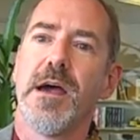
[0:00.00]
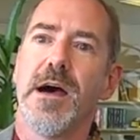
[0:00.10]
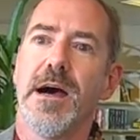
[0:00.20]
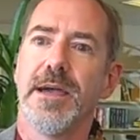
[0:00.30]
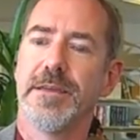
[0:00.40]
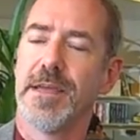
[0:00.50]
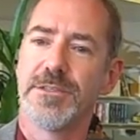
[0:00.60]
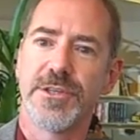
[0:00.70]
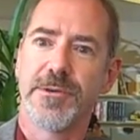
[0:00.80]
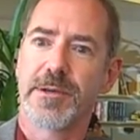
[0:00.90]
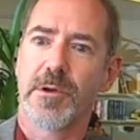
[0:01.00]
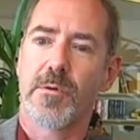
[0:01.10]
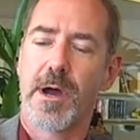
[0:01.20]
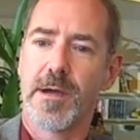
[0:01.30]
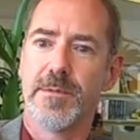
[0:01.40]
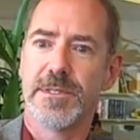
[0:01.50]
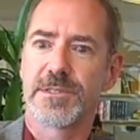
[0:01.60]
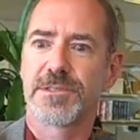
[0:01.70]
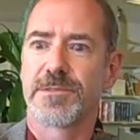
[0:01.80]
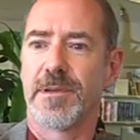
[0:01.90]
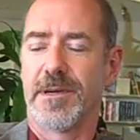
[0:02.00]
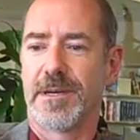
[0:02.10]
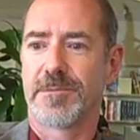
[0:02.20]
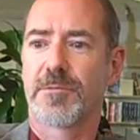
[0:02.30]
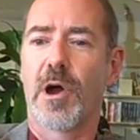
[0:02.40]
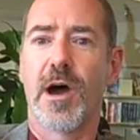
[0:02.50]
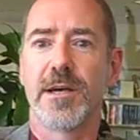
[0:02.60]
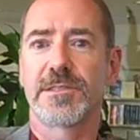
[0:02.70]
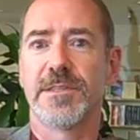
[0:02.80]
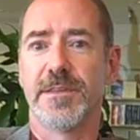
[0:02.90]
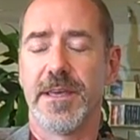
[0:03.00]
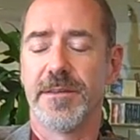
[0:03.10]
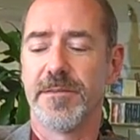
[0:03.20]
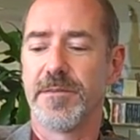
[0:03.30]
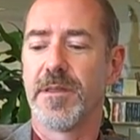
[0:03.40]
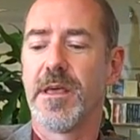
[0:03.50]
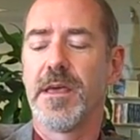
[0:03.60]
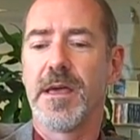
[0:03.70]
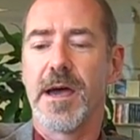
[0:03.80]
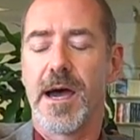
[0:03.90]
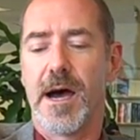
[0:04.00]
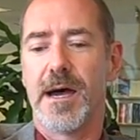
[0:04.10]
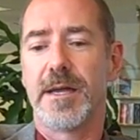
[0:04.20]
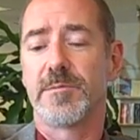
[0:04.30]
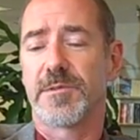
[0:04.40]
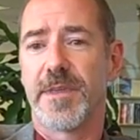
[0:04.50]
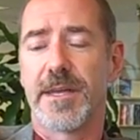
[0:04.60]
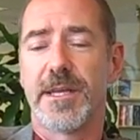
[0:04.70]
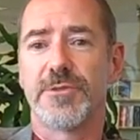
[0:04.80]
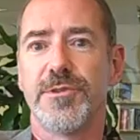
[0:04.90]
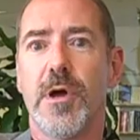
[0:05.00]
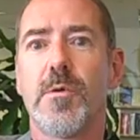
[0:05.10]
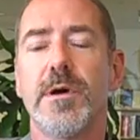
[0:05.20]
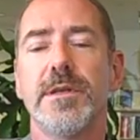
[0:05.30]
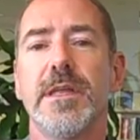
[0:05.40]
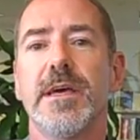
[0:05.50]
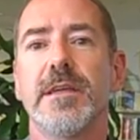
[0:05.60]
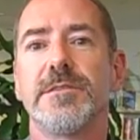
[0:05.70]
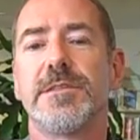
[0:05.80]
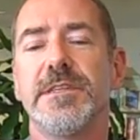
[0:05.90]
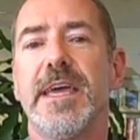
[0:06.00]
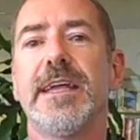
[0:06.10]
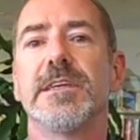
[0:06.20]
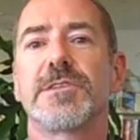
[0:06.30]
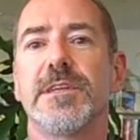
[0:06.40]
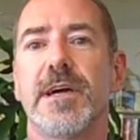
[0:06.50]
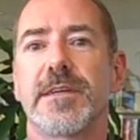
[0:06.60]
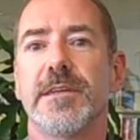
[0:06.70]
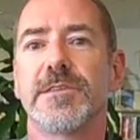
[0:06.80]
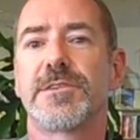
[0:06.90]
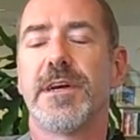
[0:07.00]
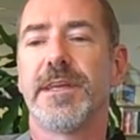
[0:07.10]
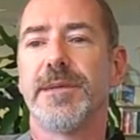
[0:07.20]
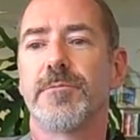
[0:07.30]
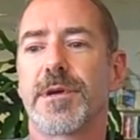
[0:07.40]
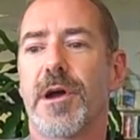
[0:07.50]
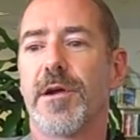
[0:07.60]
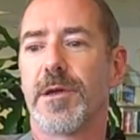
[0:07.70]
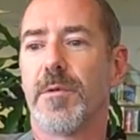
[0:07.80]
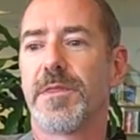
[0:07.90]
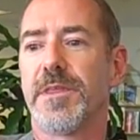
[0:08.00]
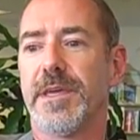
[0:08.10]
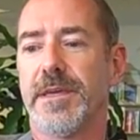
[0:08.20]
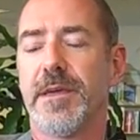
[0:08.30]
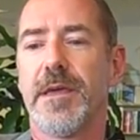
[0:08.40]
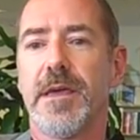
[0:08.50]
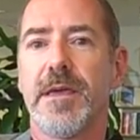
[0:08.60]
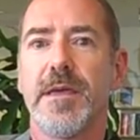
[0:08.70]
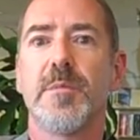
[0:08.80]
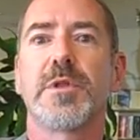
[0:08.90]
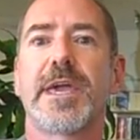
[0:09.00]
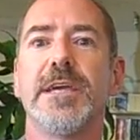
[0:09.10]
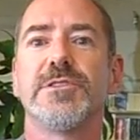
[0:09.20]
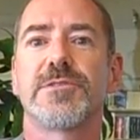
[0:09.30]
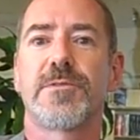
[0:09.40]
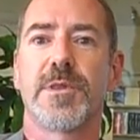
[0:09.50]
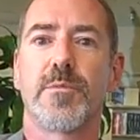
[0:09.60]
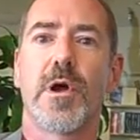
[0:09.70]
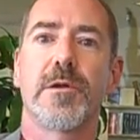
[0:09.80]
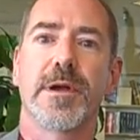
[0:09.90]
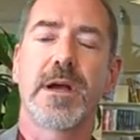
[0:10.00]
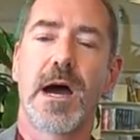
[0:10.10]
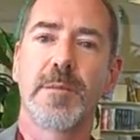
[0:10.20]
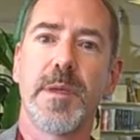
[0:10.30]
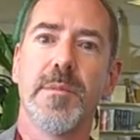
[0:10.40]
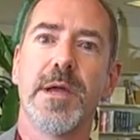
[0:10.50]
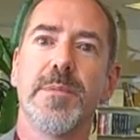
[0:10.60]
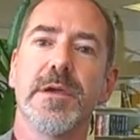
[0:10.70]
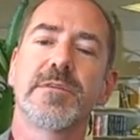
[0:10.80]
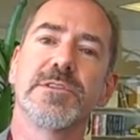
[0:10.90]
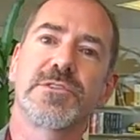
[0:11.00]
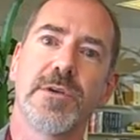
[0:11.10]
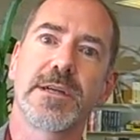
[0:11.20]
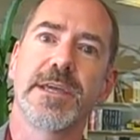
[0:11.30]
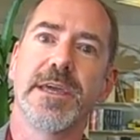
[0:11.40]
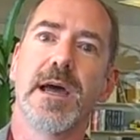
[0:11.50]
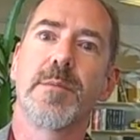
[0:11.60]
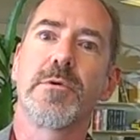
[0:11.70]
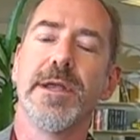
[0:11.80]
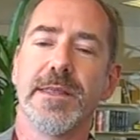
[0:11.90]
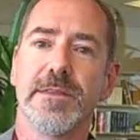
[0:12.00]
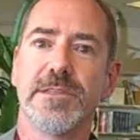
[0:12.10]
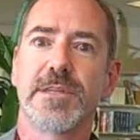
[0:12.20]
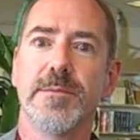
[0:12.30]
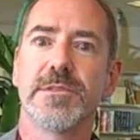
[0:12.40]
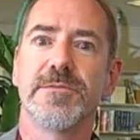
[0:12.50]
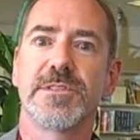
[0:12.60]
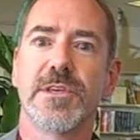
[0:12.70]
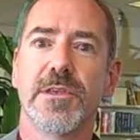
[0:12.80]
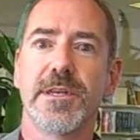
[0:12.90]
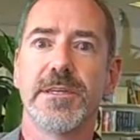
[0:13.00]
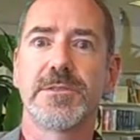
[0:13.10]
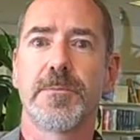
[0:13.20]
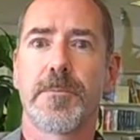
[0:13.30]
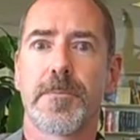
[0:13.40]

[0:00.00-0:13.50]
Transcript: uh, engineering requirements, uh, cost, and, and uh, items of that nature. No one to date has conducted a study regarding what the implications for the broader economy might be of constructing and operating these types of facilities.